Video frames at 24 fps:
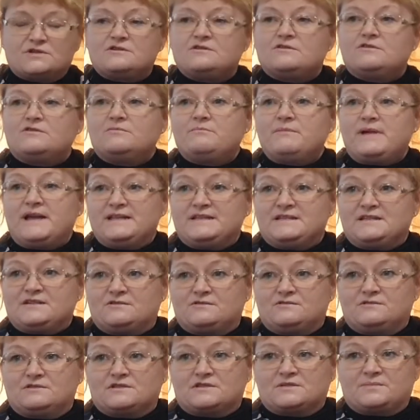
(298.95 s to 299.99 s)
or
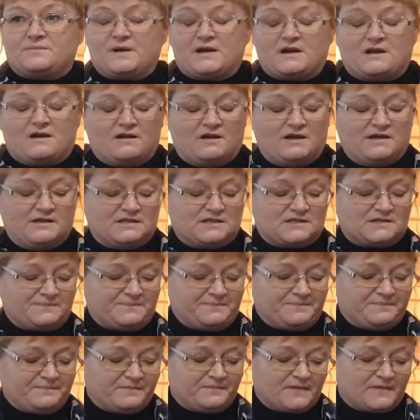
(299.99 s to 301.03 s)
medical supplies.
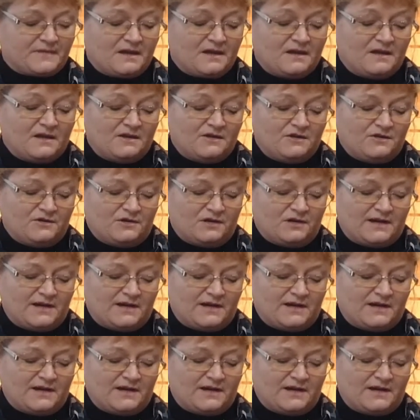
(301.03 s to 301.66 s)
You can